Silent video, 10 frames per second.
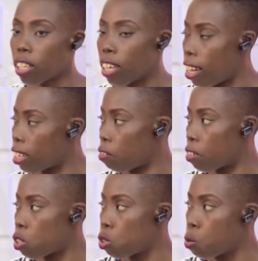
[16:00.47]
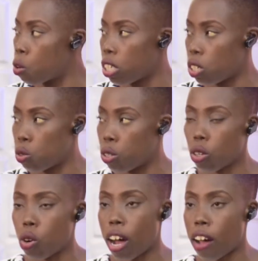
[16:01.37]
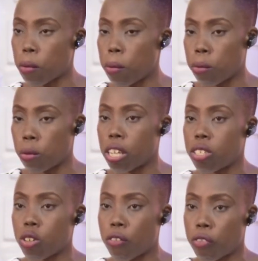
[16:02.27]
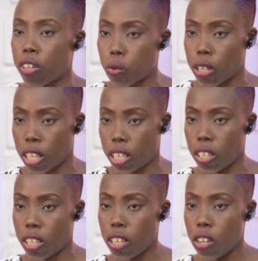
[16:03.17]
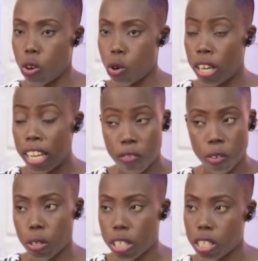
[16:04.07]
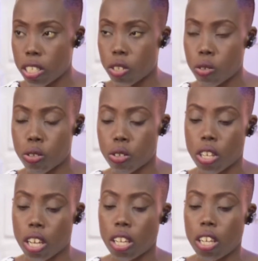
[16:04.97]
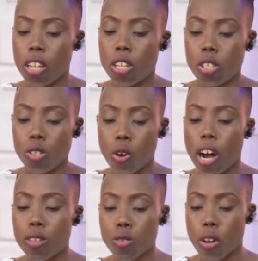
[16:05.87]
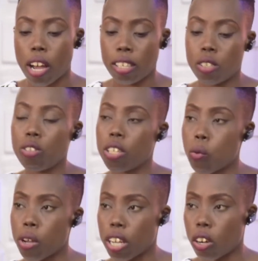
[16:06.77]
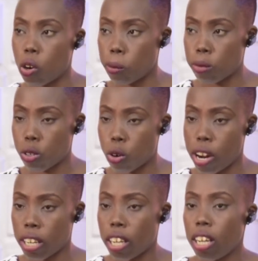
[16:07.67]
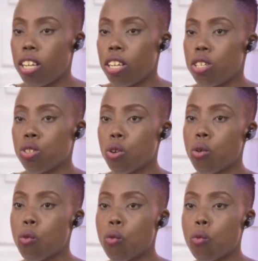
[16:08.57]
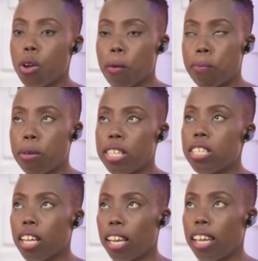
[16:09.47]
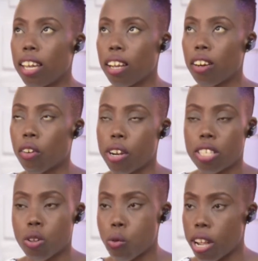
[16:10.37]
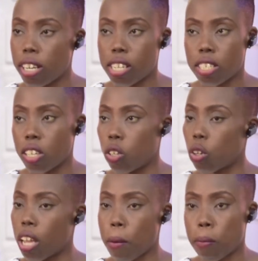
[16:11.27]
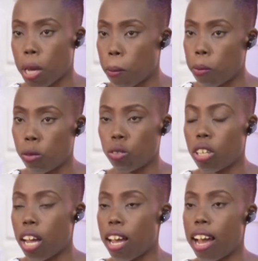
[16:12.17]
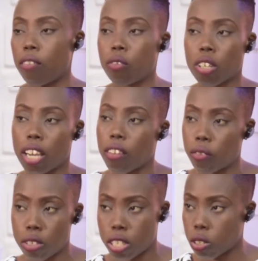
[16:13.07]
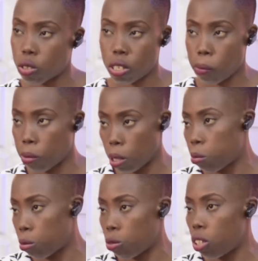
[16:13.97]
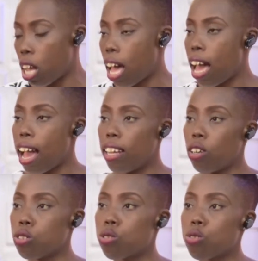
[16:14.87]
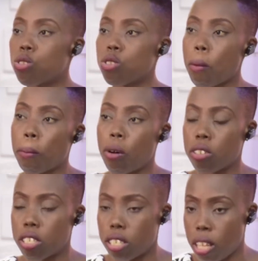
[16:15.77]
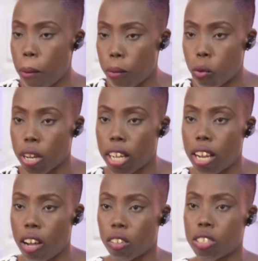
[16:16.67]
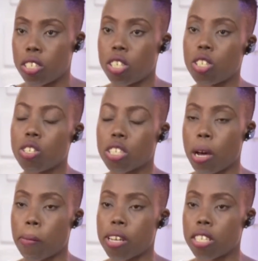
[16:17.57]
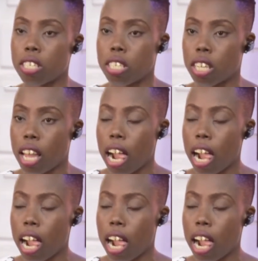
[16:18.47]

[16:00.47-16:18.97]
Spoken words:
the caregivers know what they're doing, or have the people that are suffering with it or living with it, so to say, know how to handle it when it comes, all right? So we basically create awareness, educate people, advocate for sickle cell people, and also support them within our organization's capacity.